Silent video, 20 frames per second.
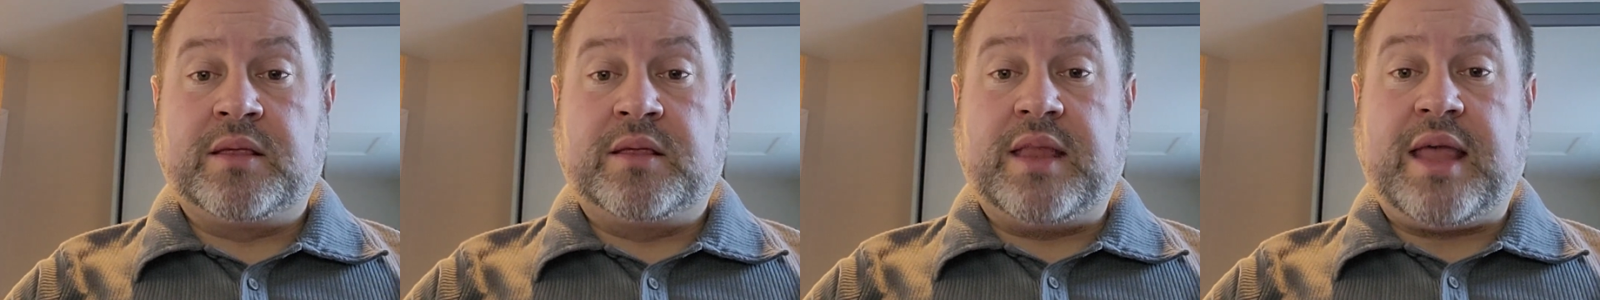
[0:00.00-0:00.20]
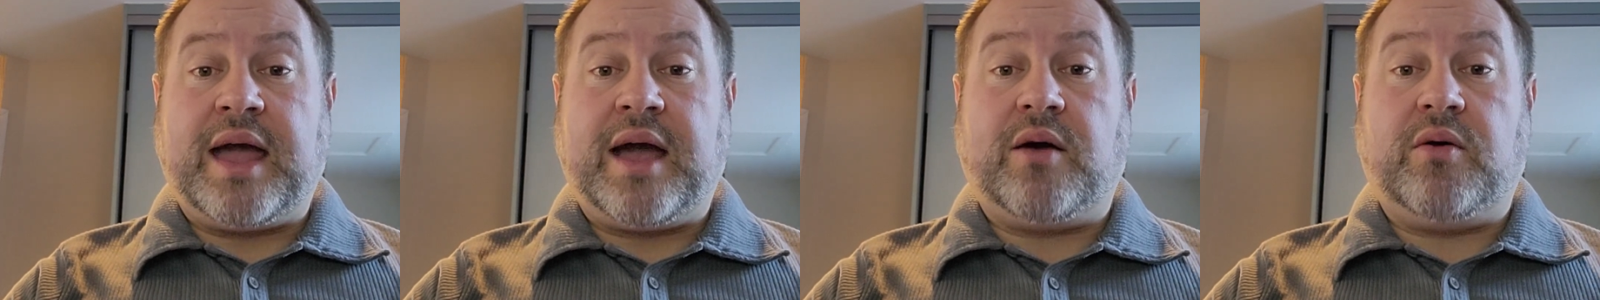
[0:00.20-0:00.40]

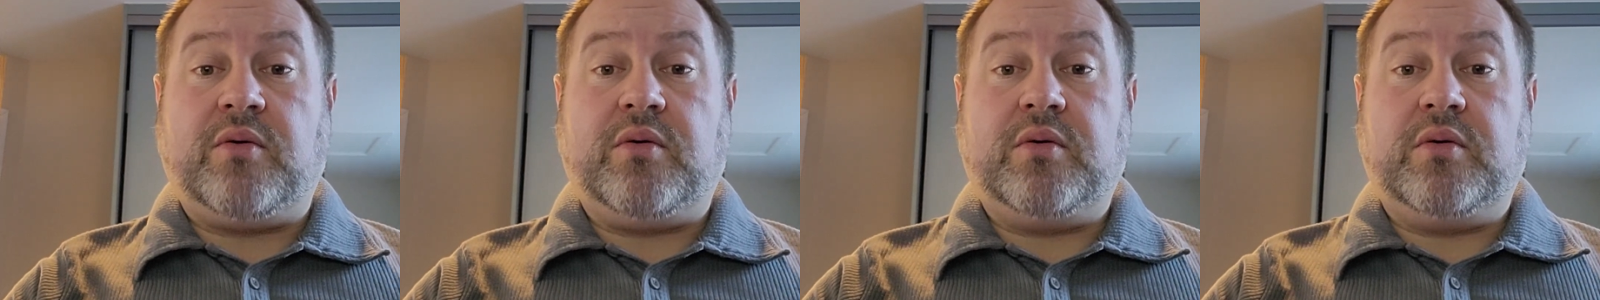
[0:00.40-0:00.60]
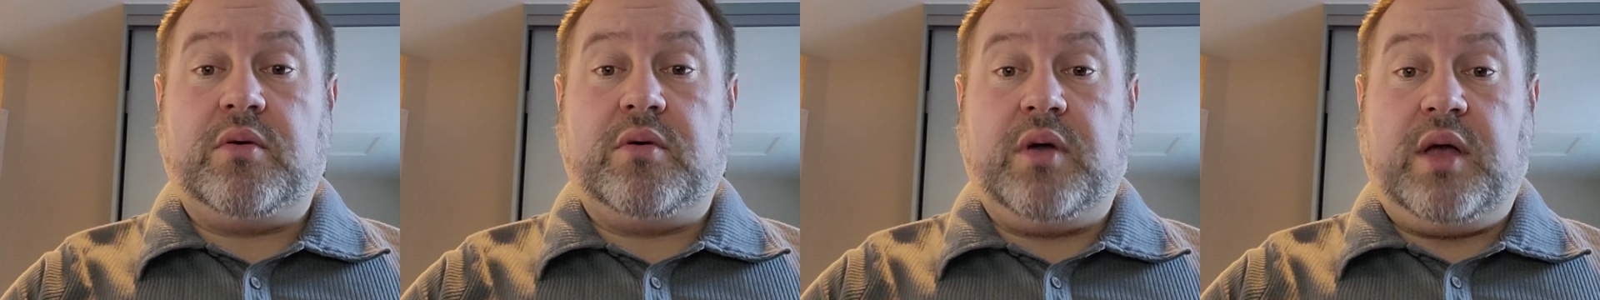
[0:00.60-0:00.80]
Now,
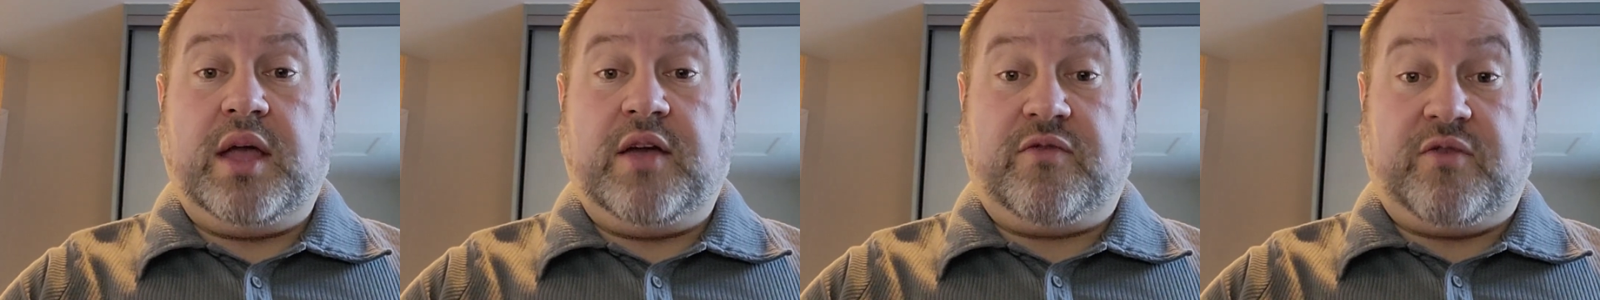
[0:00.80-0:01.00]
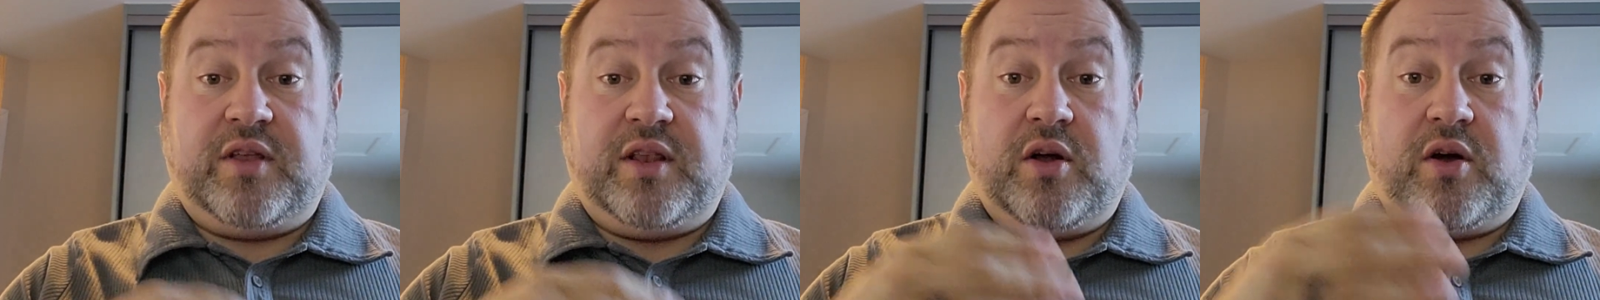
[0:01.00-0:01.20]

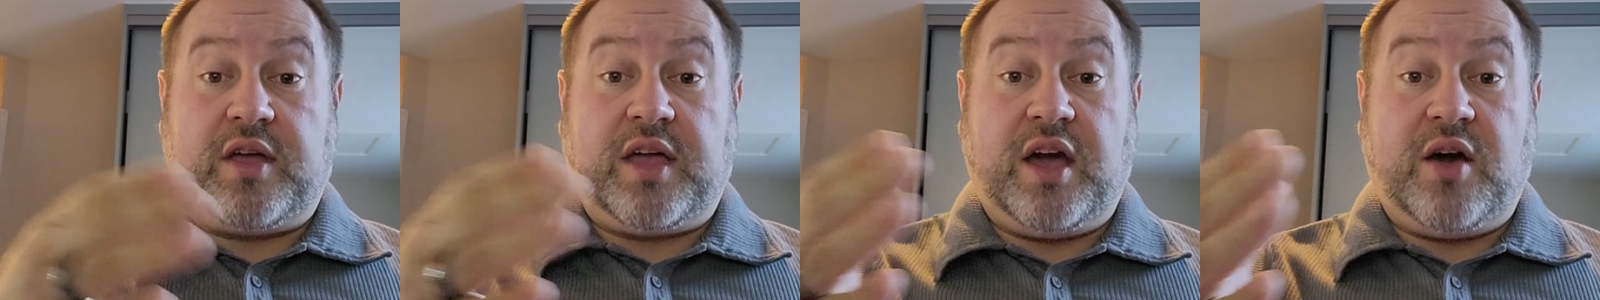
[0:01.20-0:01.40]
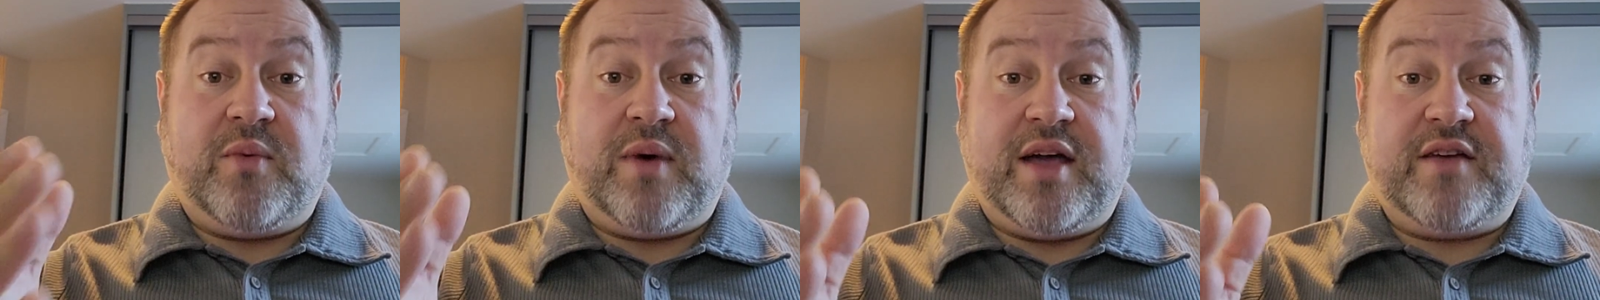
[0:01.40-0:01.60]
if we lock
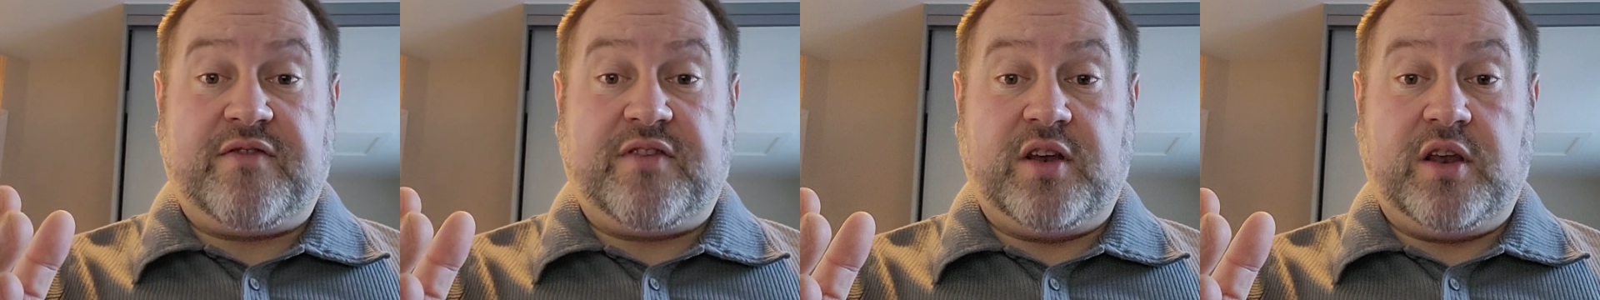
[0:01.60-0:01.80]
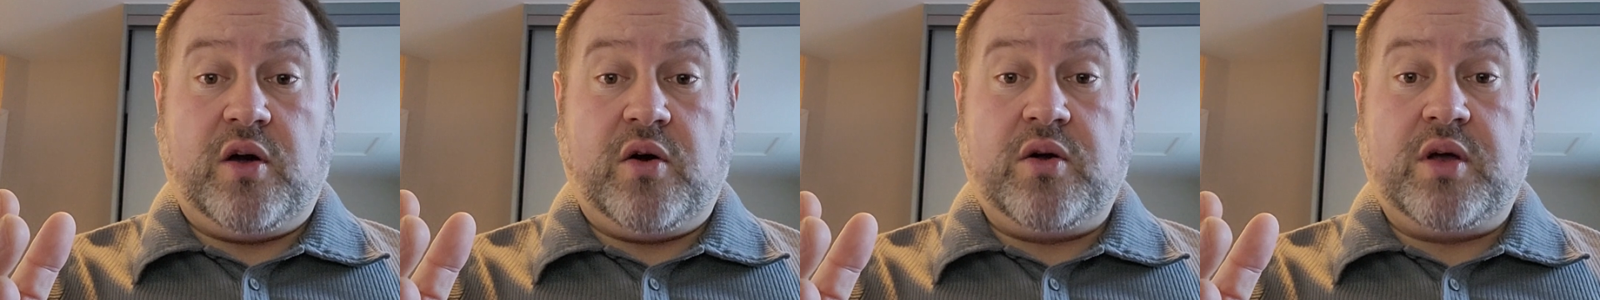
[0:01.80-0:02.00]
it away
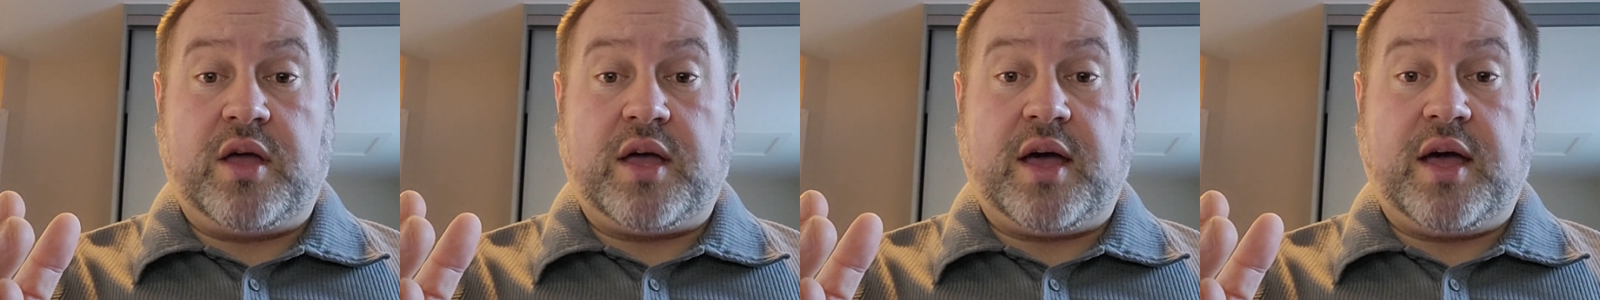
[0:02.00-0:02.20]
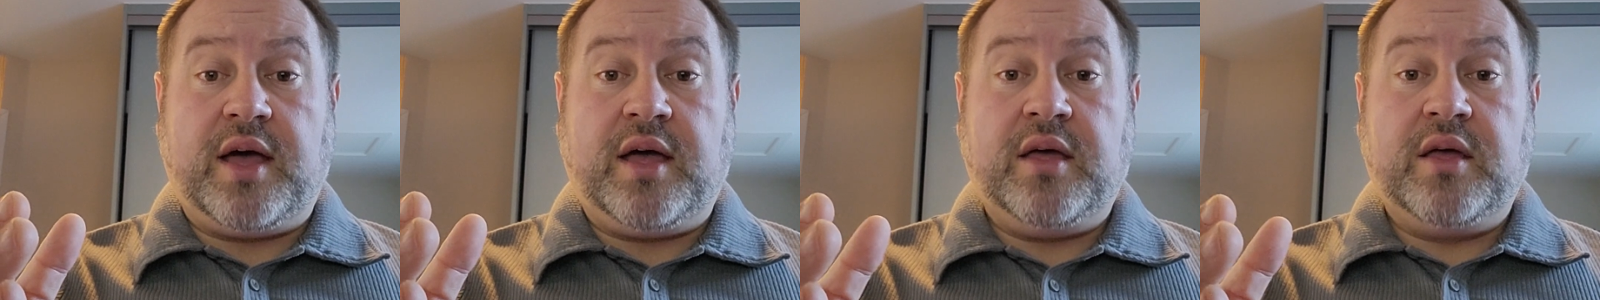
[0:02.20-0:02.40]
for
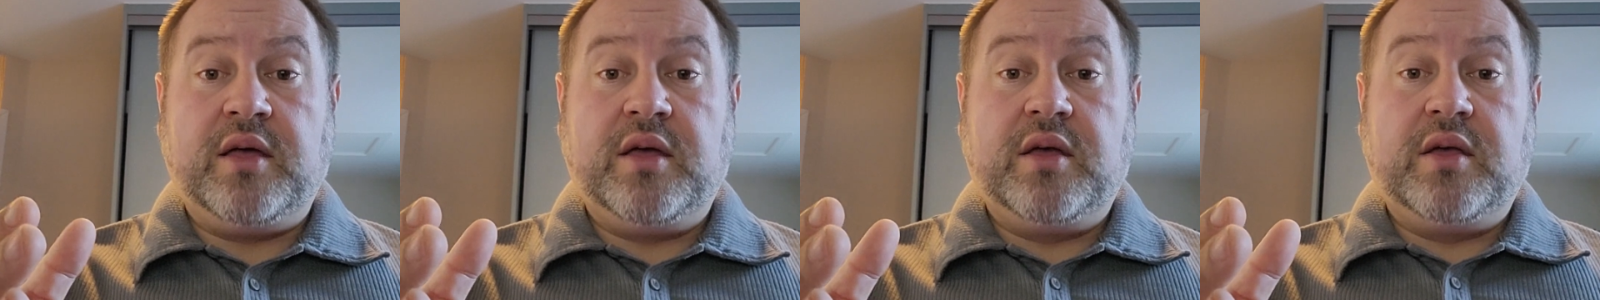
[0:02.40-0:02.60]
longer,